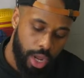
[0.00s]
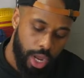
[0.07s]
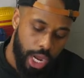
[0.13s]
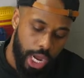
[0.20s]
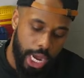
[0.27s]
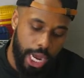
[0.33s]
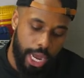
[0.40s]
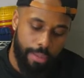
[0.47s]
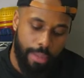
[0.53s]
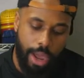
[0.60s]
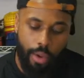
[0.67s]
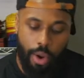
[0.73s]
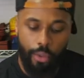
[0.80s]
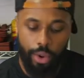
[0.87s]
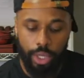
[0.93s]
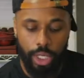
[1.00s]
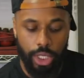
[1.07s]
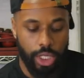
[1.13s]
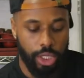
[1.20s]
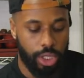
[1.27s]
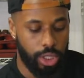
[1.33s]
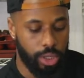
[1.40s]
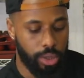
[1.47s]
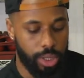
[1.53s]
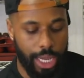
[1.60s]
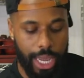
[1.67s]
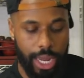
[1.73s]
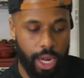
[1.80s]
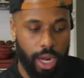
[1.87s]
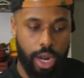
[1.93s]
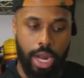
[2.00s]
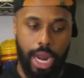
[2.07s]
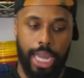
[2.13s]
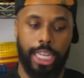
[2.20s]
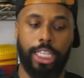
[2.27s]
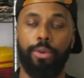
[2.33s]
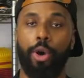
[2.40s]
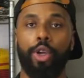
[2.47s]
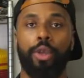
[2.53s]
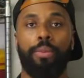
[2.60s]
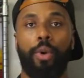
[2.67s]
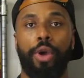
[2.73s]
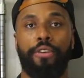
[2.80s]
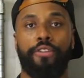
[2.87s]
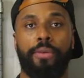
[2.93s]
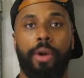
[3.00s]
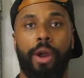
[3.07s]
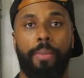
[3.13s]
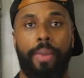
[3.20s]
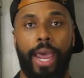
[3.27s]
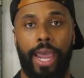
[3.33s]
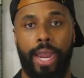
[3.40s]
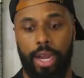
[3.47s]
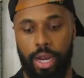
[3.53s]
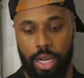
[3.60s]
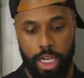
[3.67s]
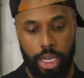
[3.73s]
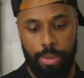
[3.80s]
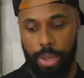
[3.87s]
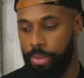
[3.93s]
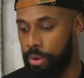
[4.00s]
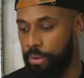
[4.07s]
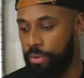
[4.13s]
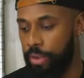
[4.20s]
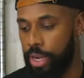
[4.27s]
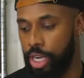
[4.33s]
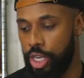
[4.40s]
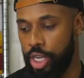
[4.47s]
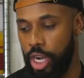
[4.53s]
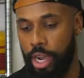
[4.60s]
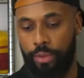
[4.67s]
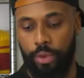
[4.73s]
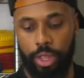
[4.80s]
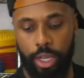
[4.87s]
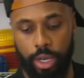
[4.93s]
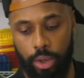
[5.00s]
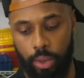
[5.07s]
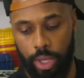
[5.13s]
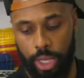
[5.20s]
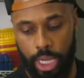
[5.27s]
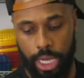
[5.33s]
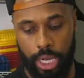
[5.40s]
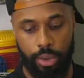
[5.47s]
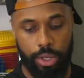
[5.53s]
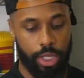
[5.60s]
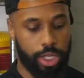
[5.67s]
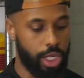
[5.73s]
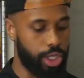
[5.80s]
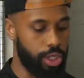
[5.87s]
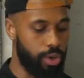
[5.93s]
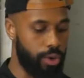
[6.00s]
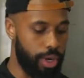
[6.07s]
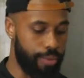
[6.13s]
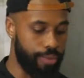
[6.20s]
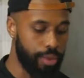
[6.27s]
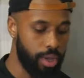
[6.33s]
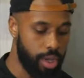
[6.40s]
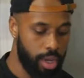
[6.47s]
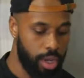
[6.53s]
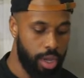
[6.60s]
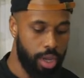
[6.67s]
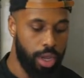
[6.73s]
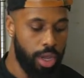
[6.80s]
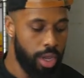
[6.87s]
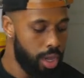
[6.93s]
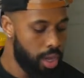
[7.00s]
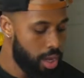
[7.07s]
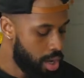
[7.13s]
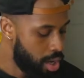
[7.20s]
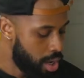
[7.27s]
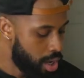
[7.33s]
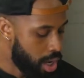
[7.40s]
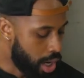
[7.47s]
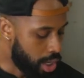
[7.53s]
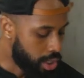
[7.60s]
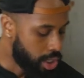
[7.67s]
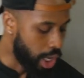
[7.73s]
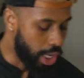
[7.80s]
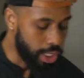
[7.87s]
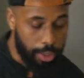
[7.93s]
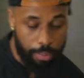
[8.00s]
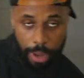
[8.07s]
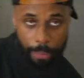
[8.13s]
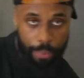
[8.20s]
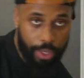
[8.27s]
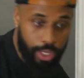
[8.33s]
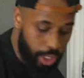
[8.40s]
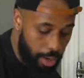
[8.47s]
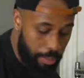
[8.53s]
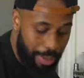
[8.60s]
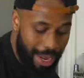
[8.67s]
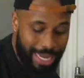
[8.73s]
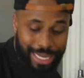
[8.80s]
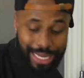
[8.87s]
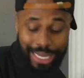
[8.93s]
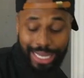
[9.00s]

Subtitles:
And what we're looking to do, again, nice smoking point from our pan to be able to finish off with a touch of oil. Our salt and pepper is our basic